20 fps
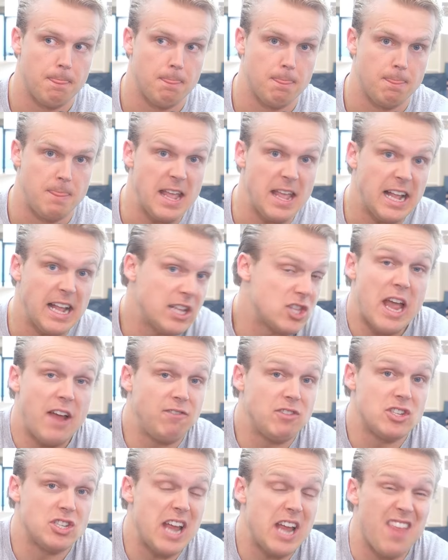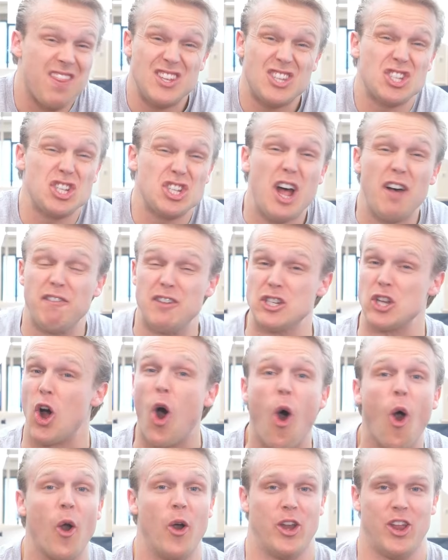I think it's safe to say this stuff is
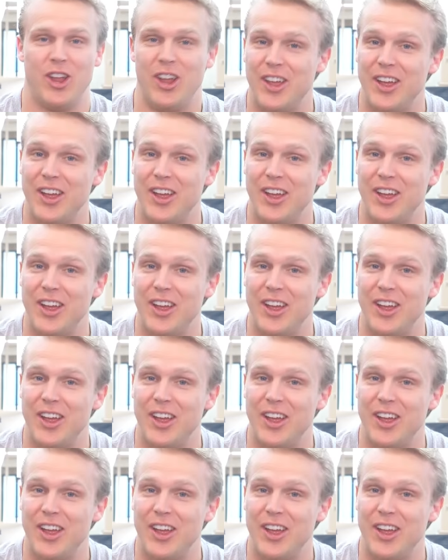hard.